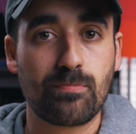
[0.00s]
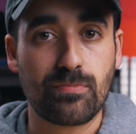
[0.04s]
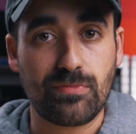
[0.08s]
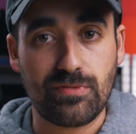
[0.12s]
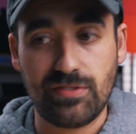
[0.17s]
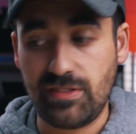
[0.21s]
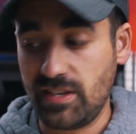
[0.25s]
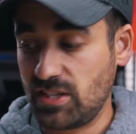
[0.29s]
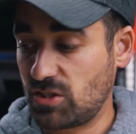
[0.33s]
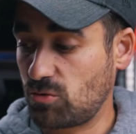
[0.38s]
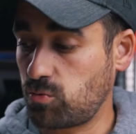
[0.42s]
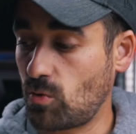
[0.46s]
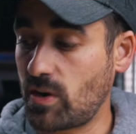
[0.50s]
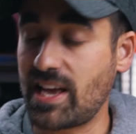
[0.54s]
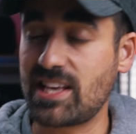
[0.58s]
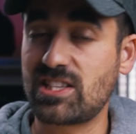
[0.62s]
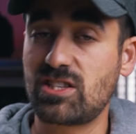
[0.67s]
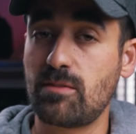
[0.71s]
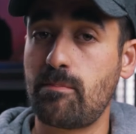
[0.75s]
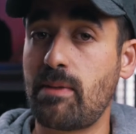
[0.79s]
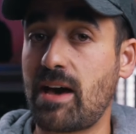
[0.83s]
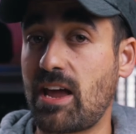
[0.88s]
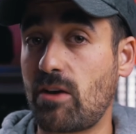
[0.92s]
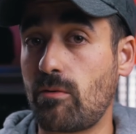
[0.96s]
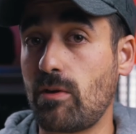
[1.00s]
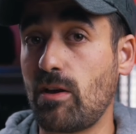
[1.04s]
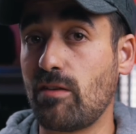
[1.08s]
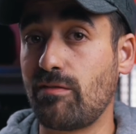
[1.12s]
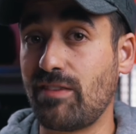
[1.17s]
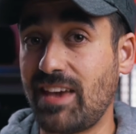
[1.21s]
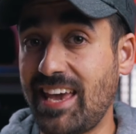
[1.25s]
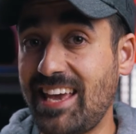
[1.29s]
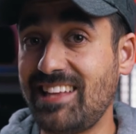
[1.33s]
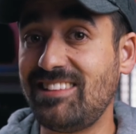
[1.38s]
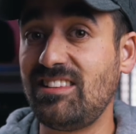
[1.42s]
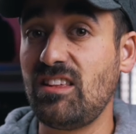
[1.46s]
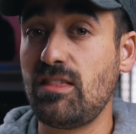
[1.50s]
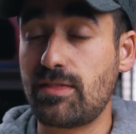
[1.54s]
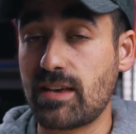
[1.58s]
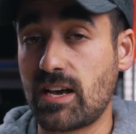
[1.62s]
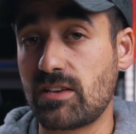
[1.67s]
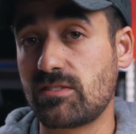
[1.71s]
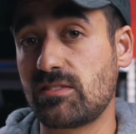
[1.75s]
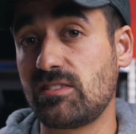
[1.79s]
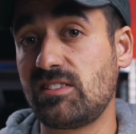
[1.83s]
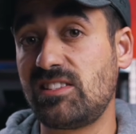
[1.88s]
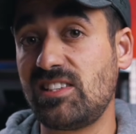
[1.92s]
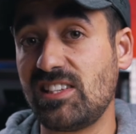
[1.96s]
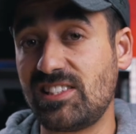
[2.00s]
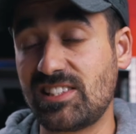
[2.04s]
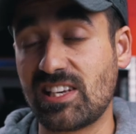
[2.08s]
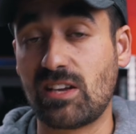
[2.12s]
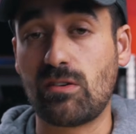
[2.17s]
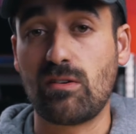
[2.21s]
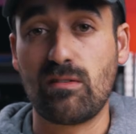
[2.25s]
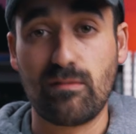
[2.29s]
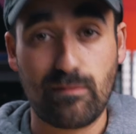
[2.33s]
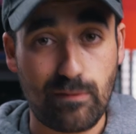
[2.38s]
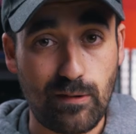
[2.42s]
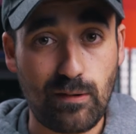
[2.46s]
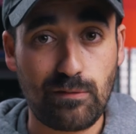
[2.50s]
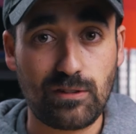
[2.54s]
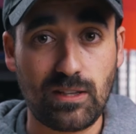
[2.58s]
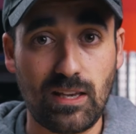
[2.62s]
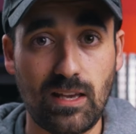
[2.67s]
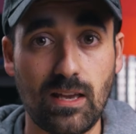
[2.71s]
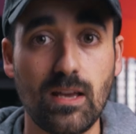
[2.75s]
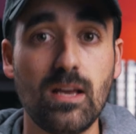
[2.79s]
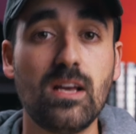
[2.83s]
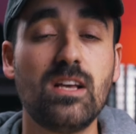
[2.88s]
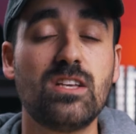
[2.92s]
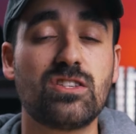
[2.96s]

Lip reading: This one has a battery of 18,650.